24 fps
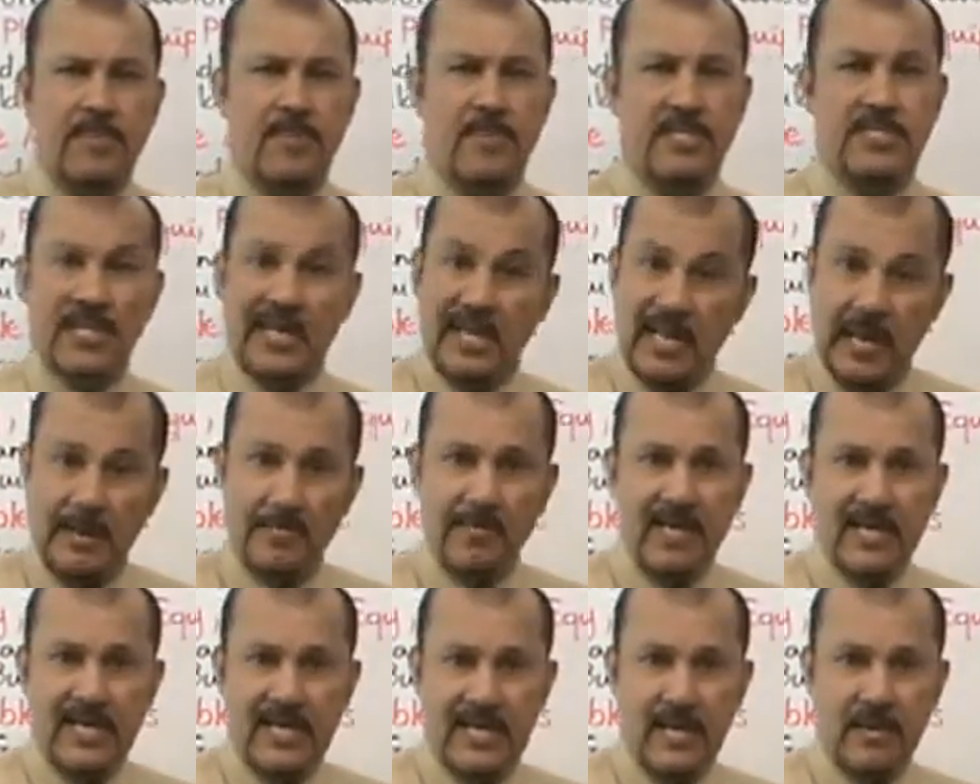it's a
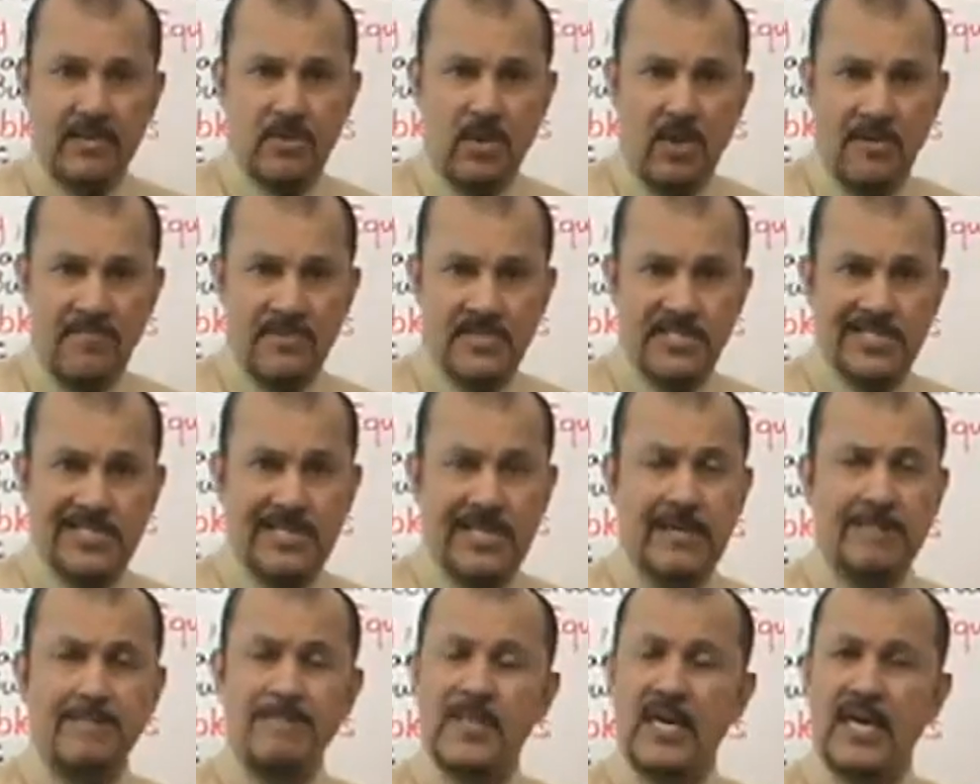liability account
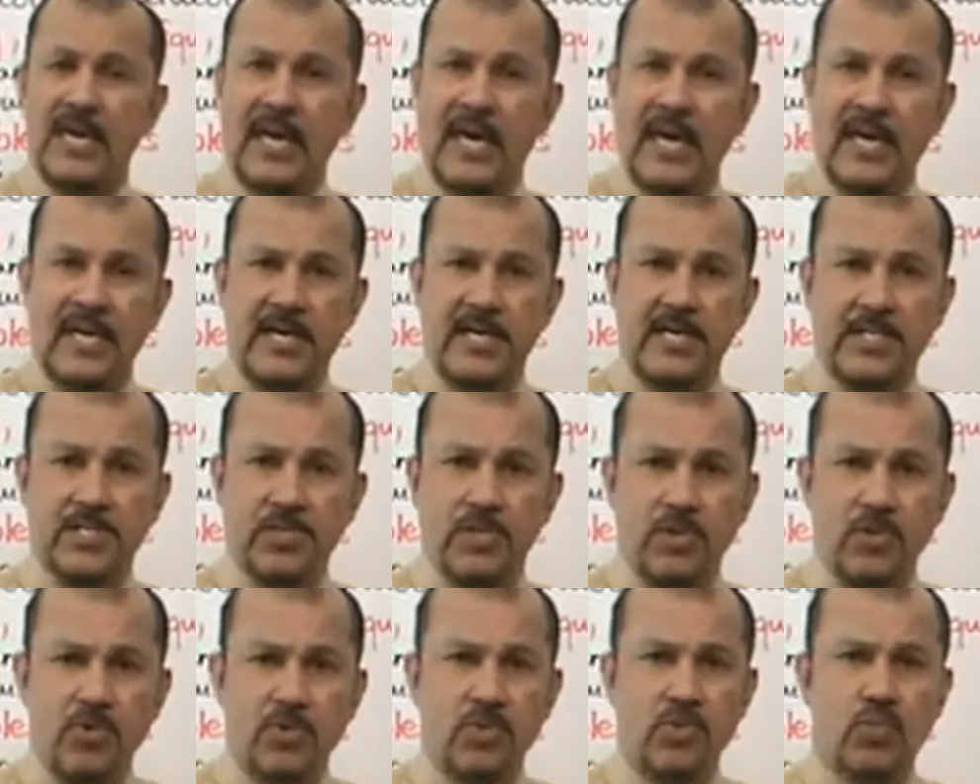obviously, and it
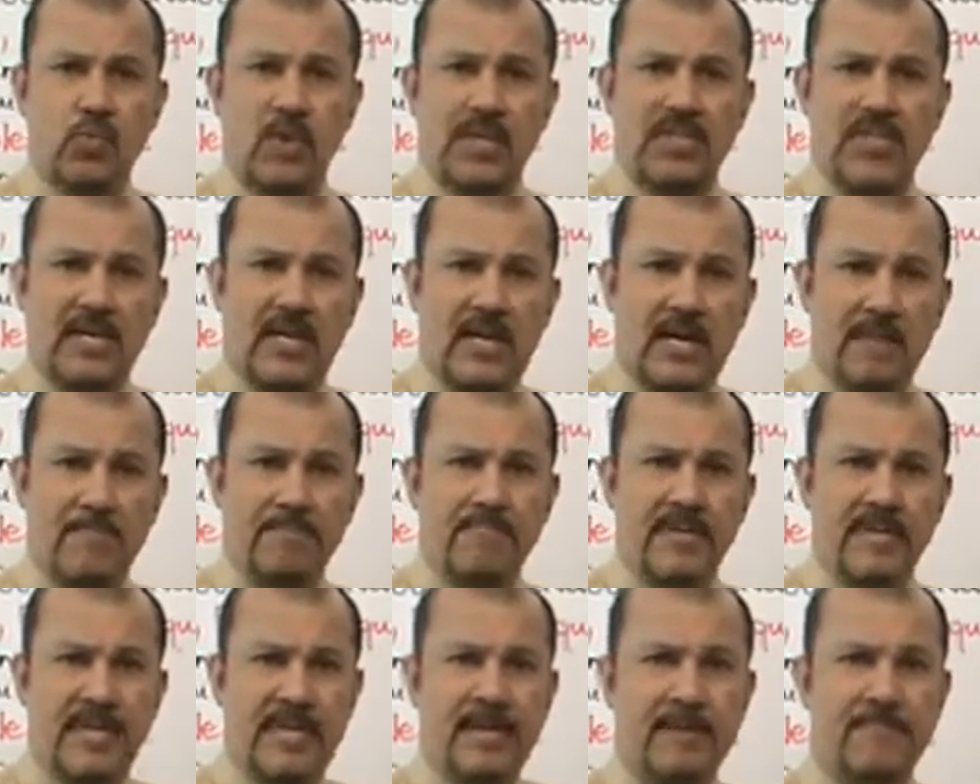is used when the
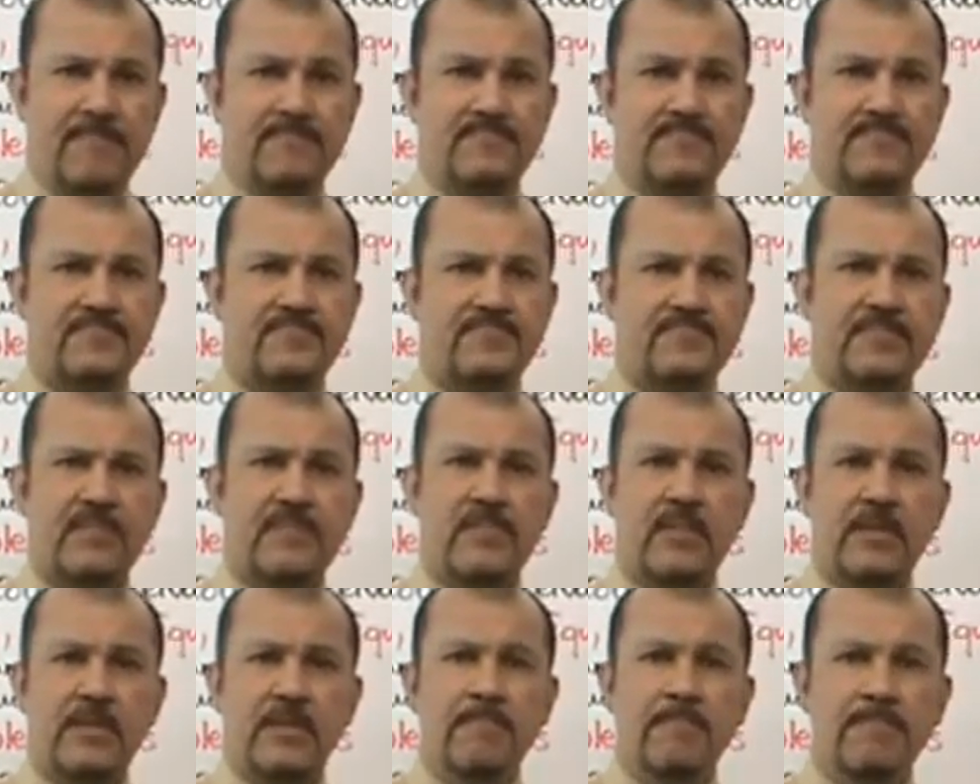company
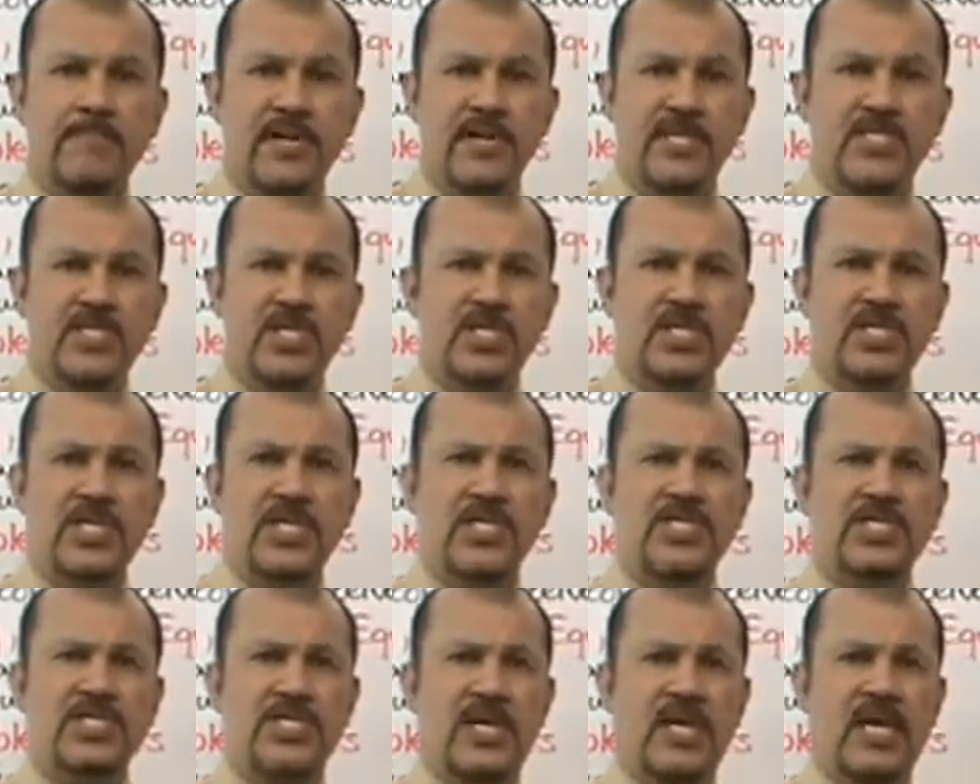
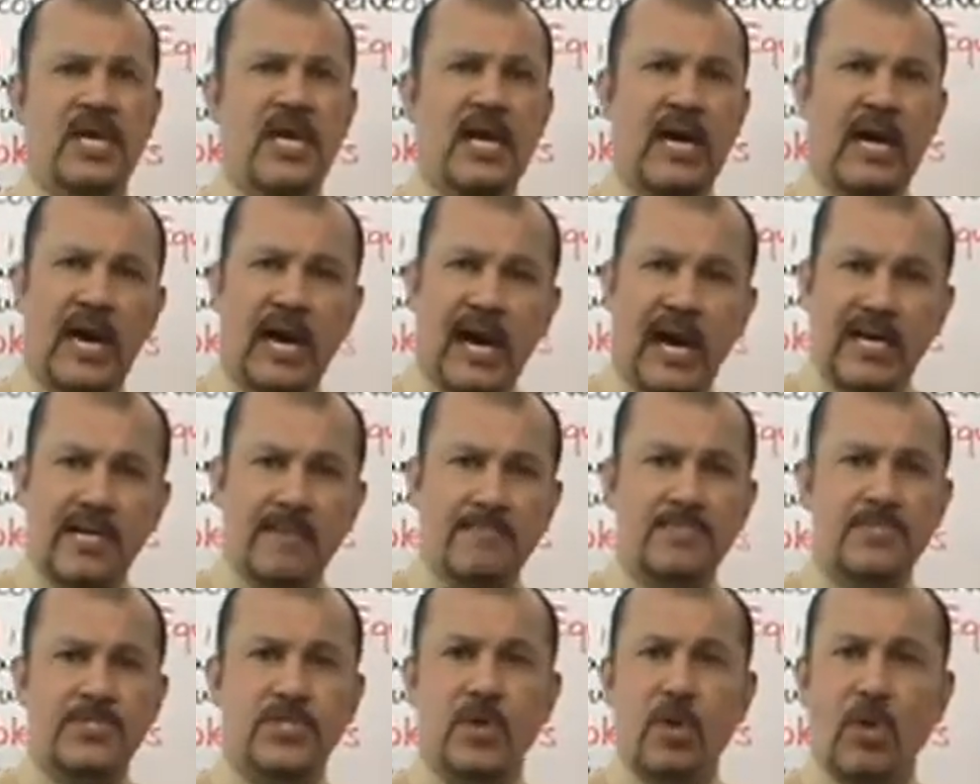purchases
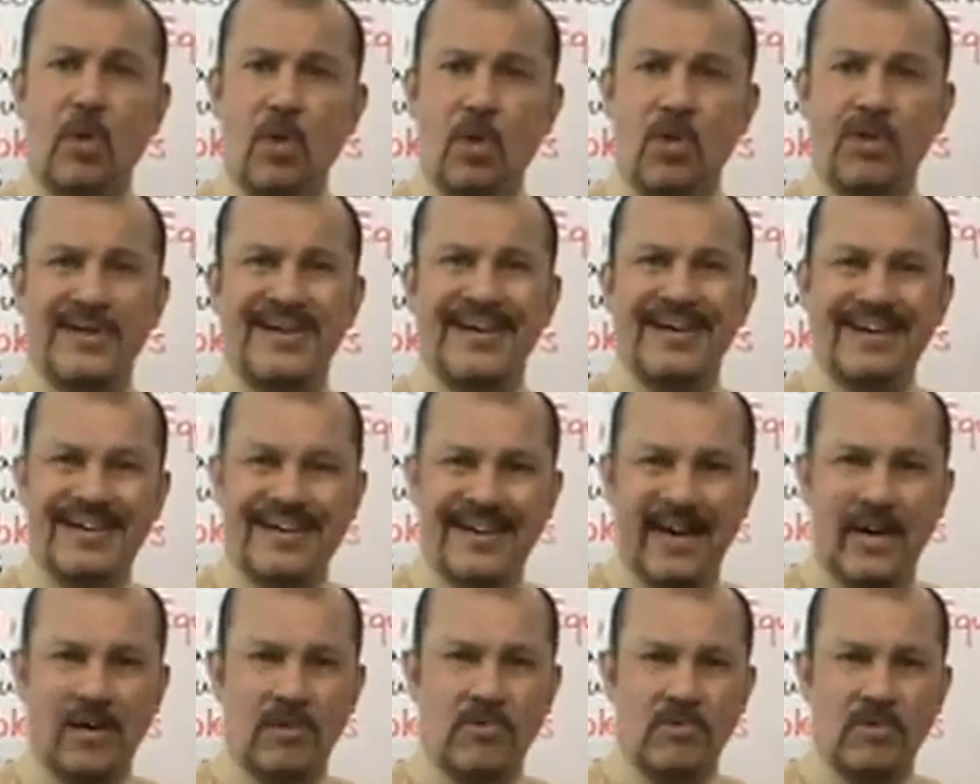items on
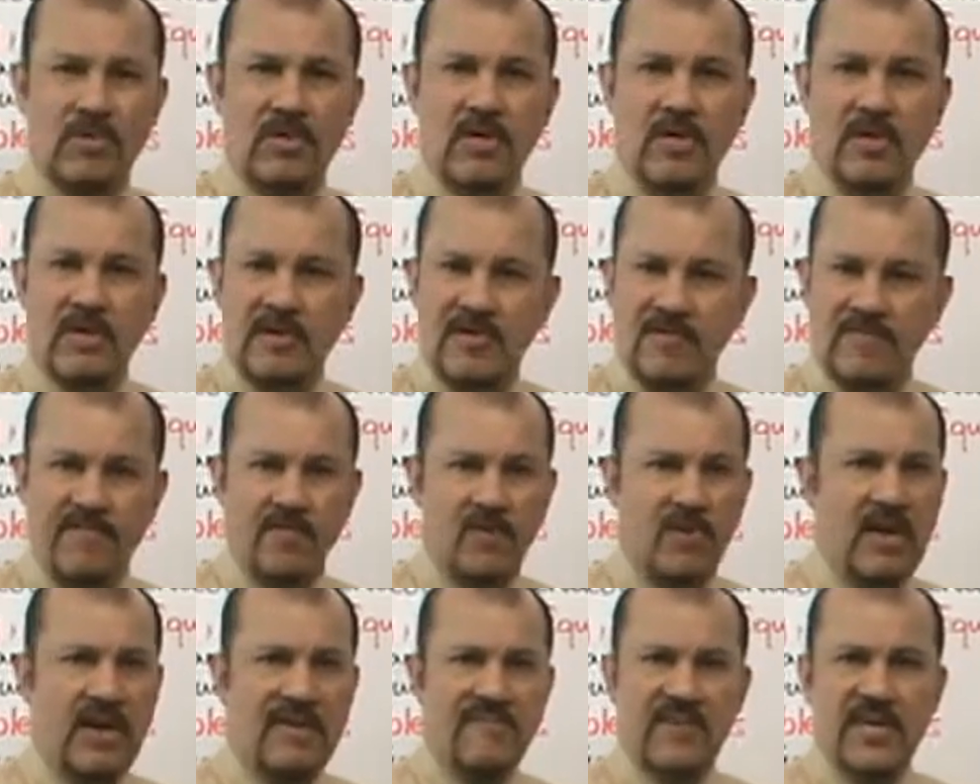account
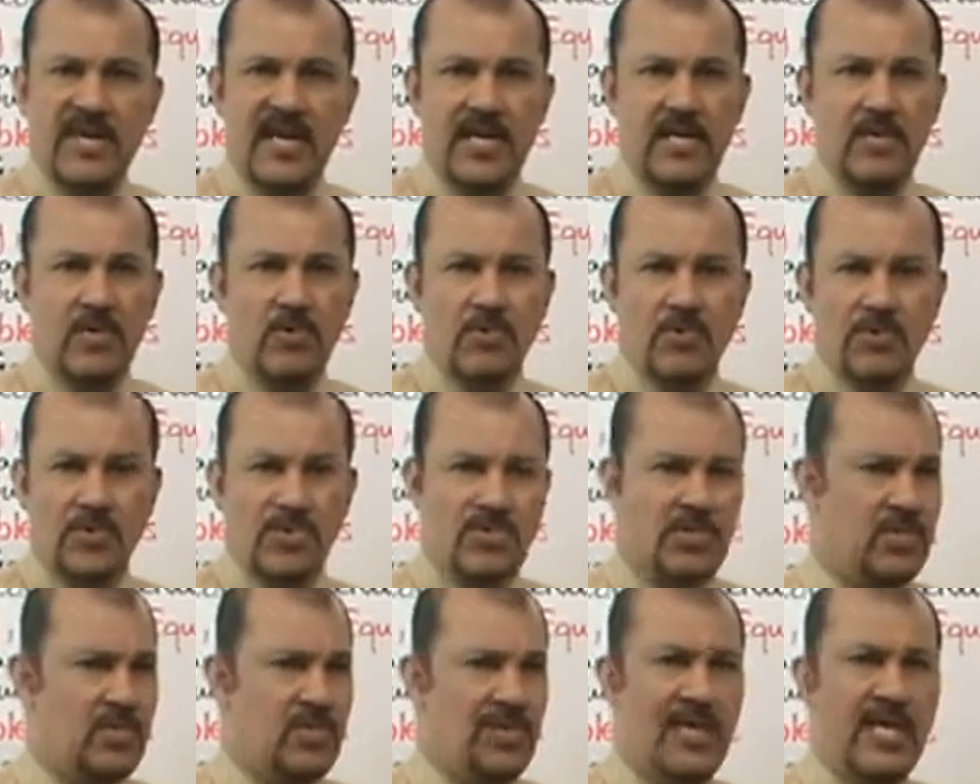for everyday use.